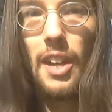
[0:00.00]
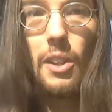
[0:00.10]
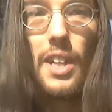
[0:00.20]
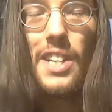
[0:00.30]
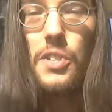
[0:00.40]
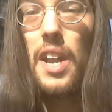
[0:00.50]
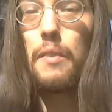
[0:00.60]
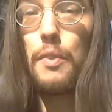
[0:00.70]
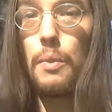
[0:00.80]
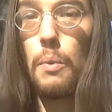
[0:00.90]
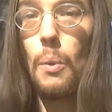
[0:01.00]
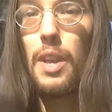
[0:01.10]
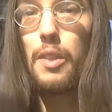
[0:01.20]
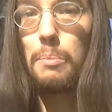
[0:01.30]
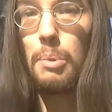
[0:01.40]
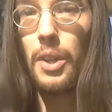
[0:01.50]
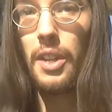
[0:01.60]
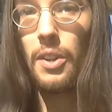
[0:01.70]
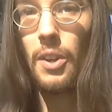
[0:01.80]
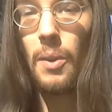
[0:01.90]
They'll, instead of throwing the book
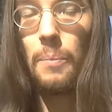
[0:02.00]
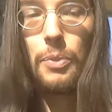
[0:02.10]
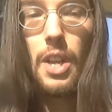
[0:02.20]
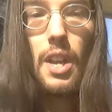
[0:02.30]
at her...